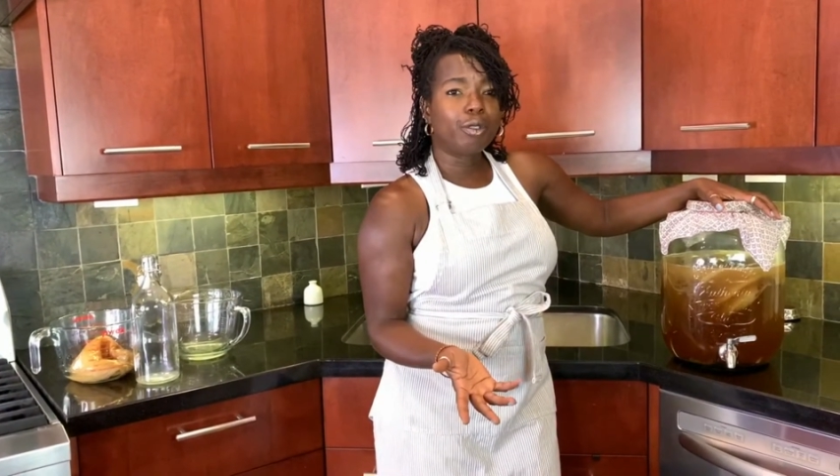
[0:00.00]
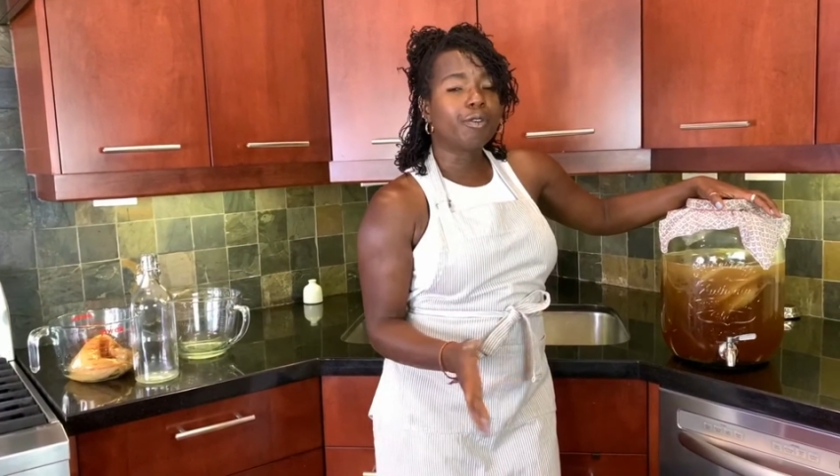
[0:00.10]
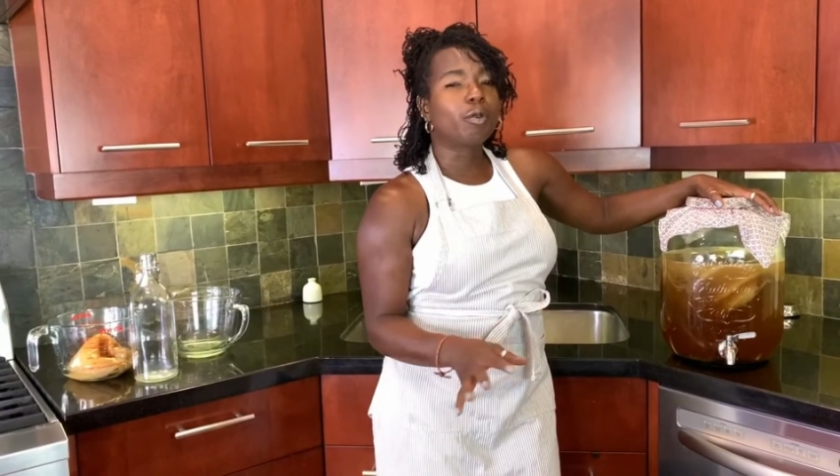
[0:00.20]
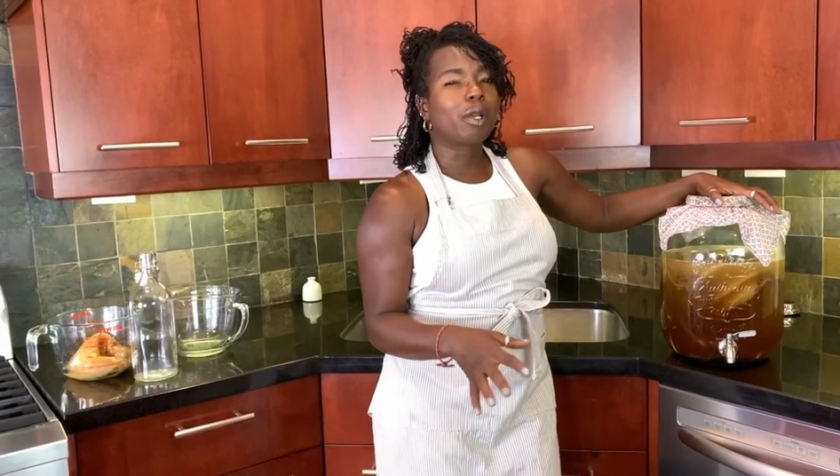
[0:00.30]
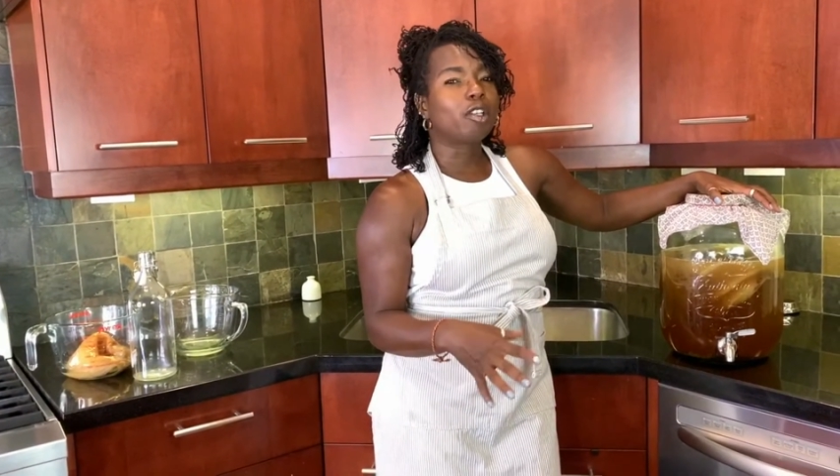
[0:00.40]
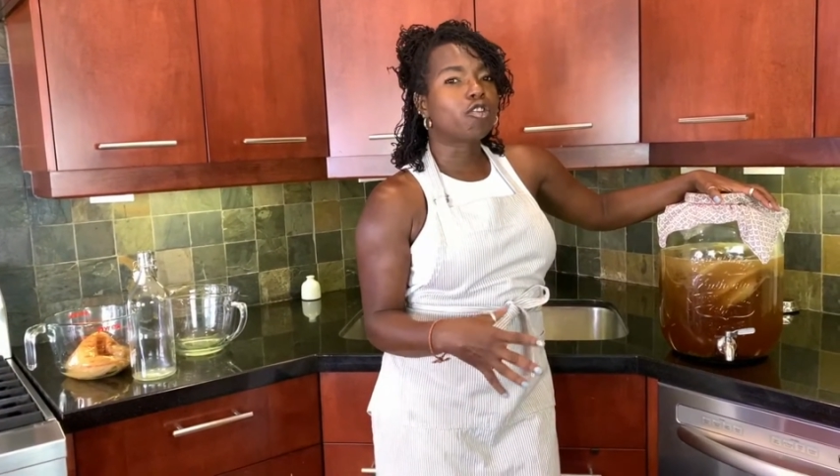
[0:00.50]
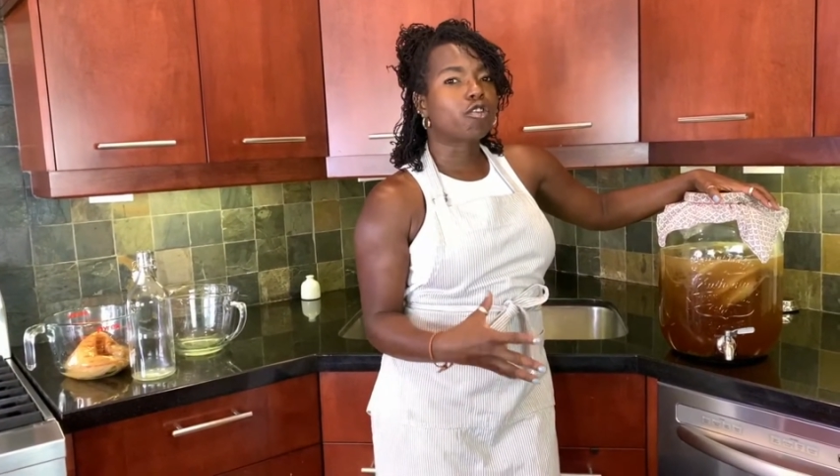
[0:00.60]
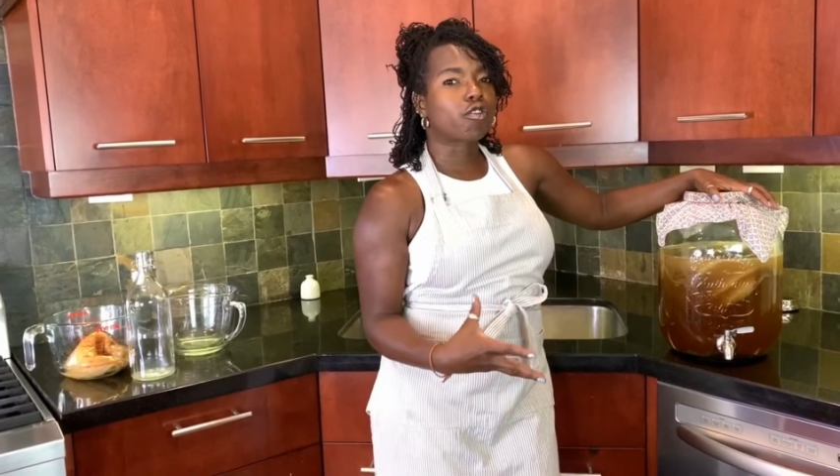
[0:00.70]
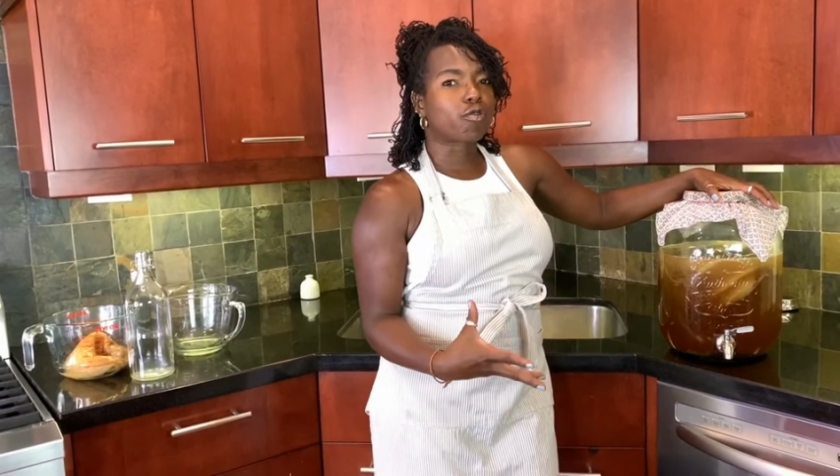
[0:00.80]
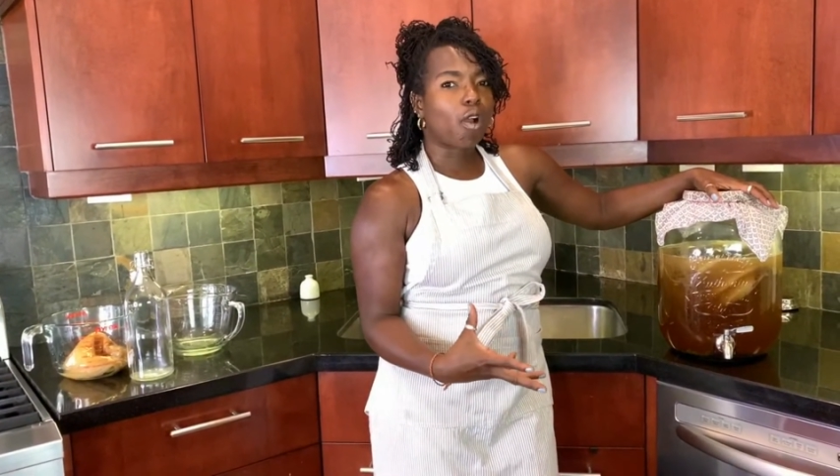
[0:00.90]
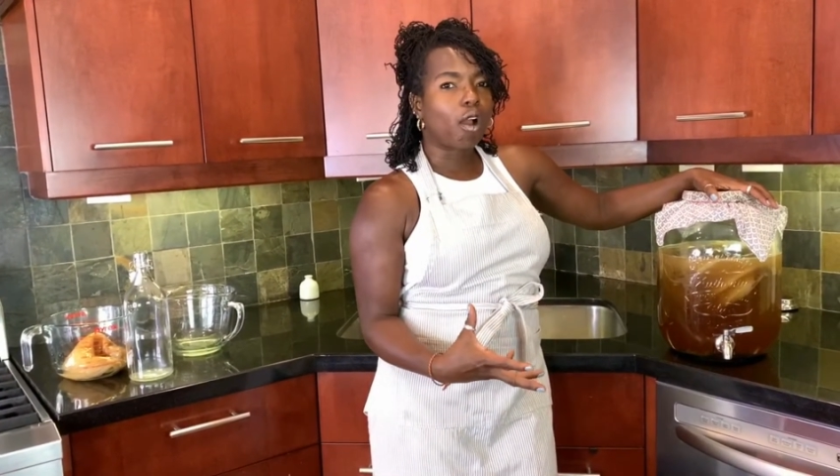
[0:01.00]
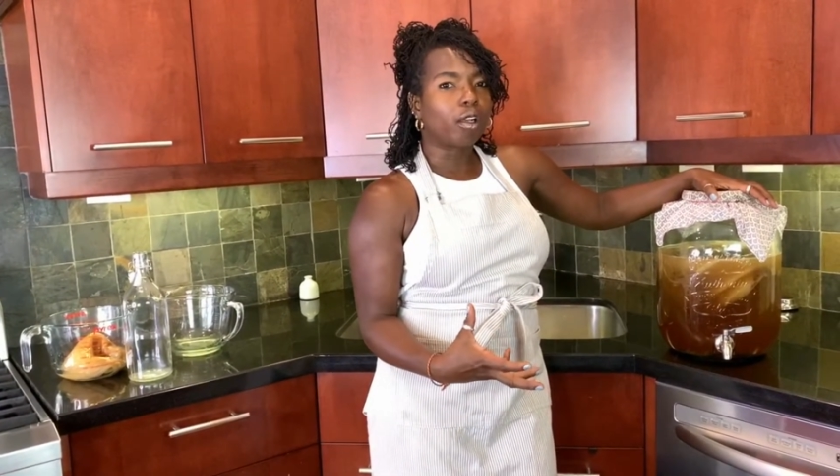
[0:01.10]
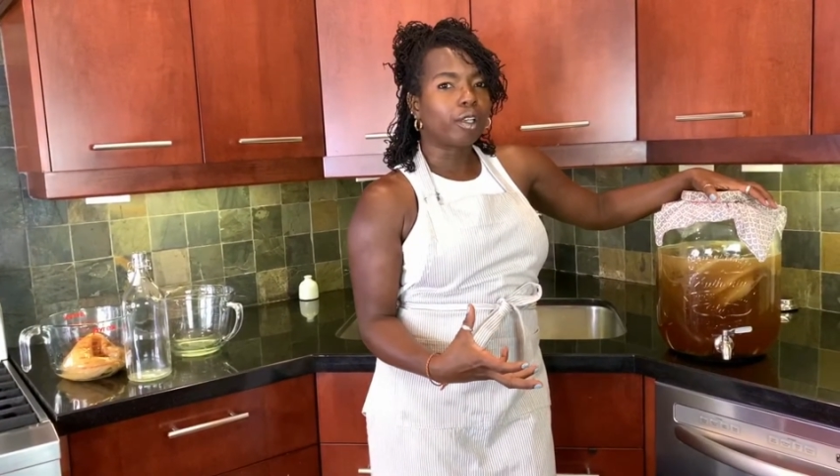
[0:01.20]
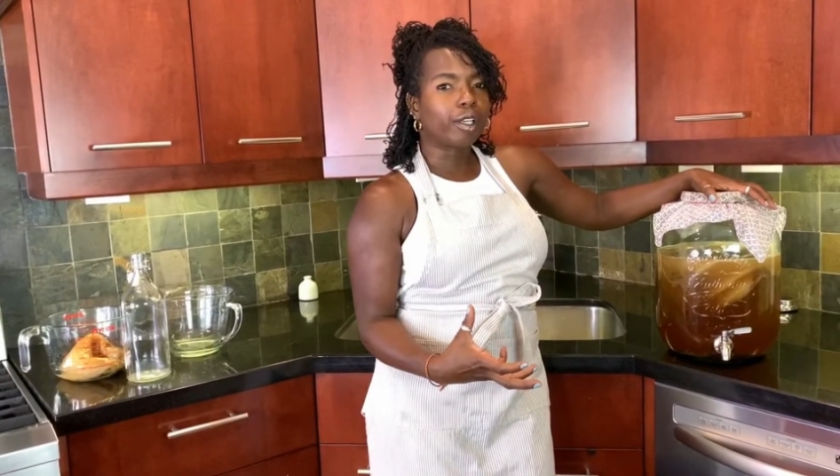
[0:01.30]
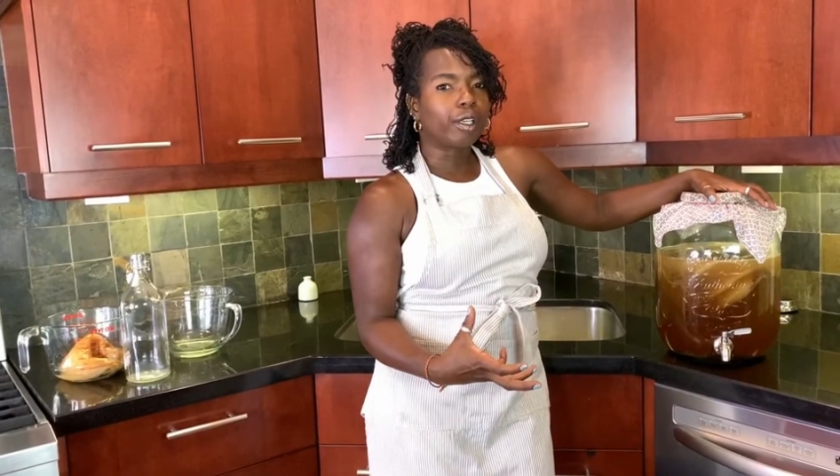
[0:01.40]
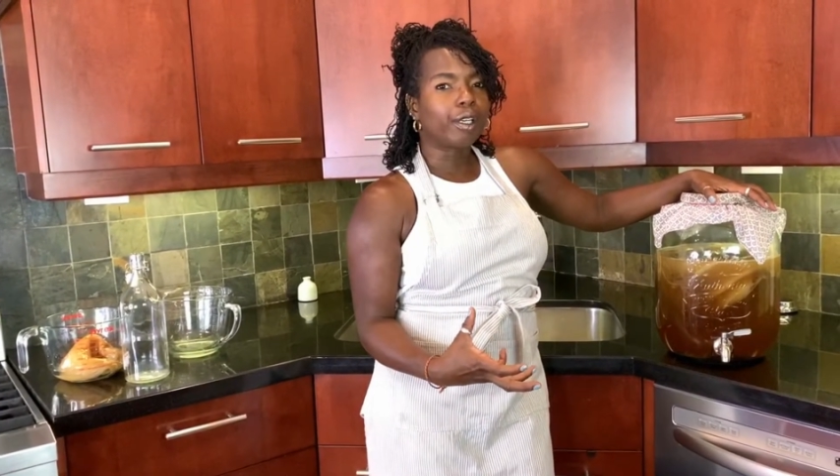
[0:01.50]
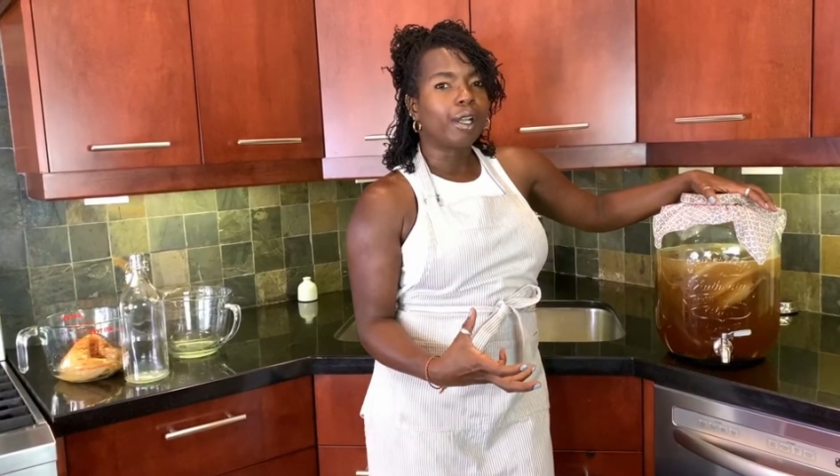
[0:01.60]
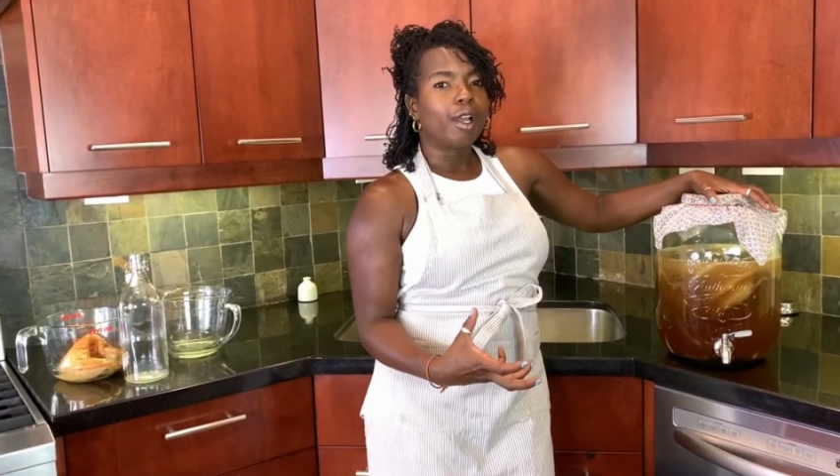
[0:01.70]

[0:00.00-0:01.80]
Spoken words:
If you want a stronger